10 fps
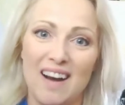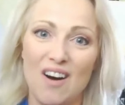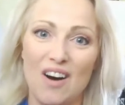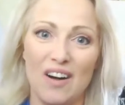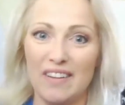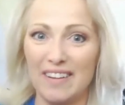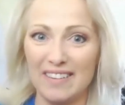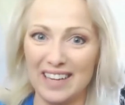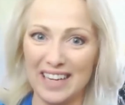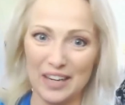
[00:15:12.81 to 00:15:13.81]

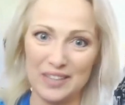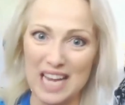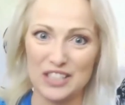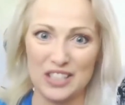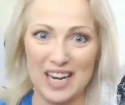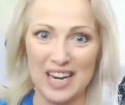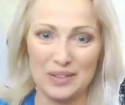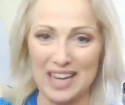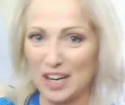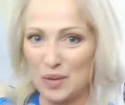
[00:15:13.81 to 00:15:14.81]
all, yesterday was
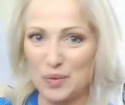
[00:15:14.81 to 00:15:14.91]
like